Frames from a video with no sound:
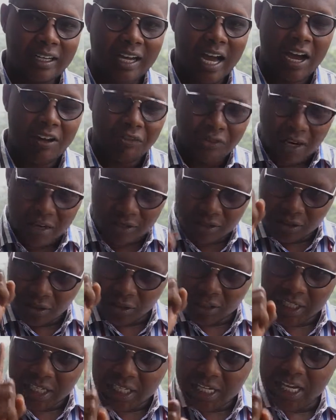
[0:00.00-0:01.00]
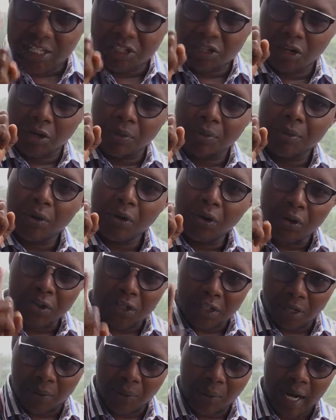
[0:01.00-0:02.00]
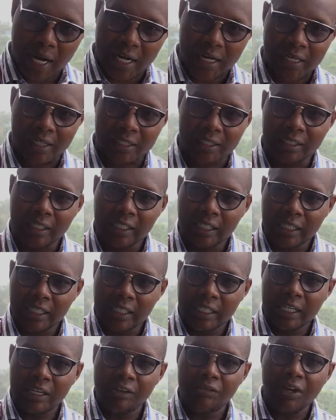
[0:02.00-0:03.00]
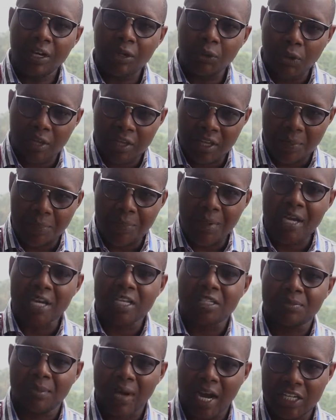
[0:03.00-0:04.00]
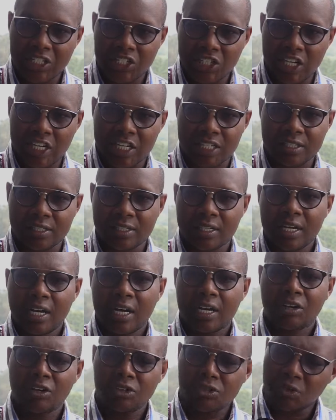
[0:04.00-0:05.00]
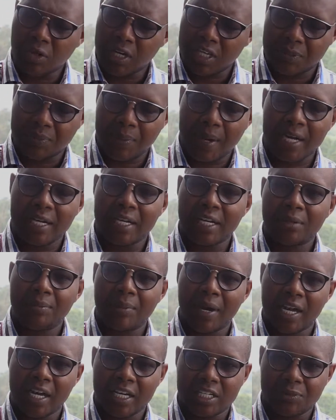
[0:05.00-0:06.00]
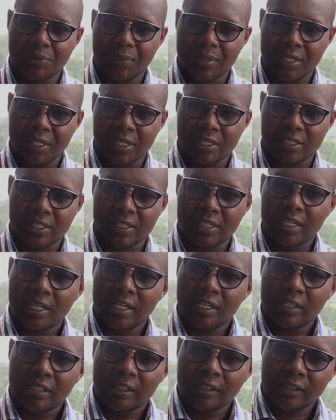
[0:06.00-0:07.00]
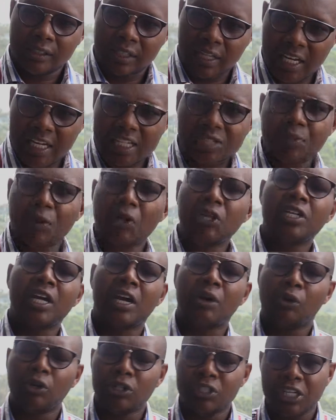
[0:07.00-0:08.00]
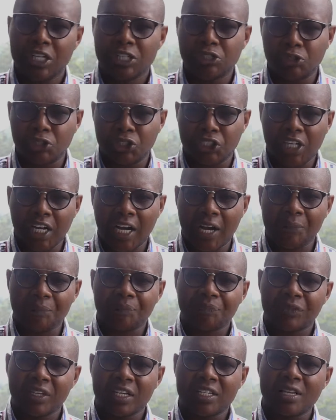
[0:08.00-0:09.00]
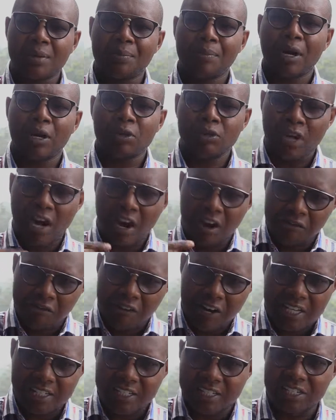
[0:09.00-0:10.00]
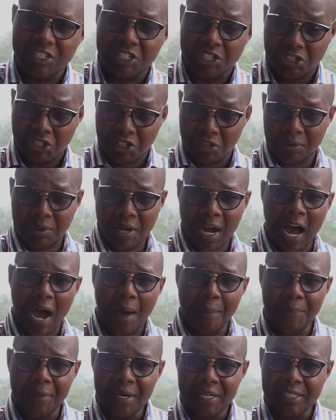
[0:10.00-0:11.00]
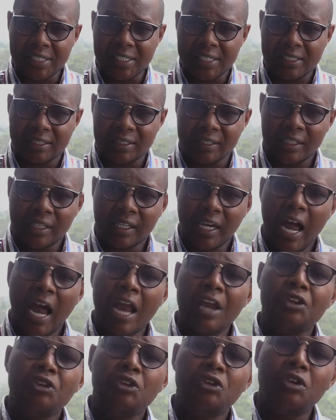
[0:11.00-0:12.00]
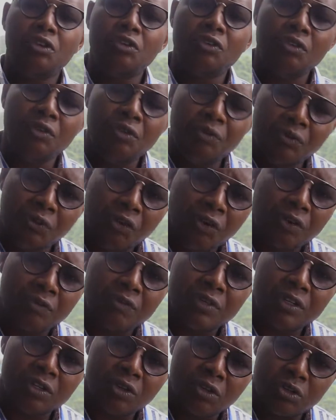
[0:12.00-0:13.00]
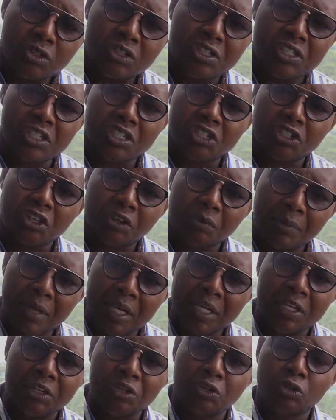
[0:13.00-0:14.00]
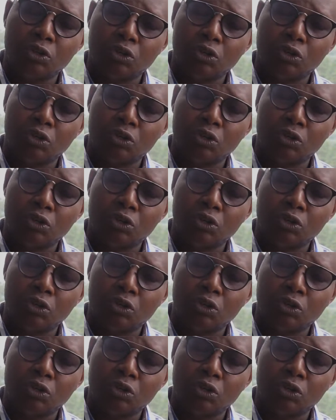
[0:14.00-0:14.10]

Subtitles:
I've gotten a job on day one, even when the pay is much less, and also expanded by experience. The next point I wanted to share is about how fast decisions are made, and you involved in those decision making. You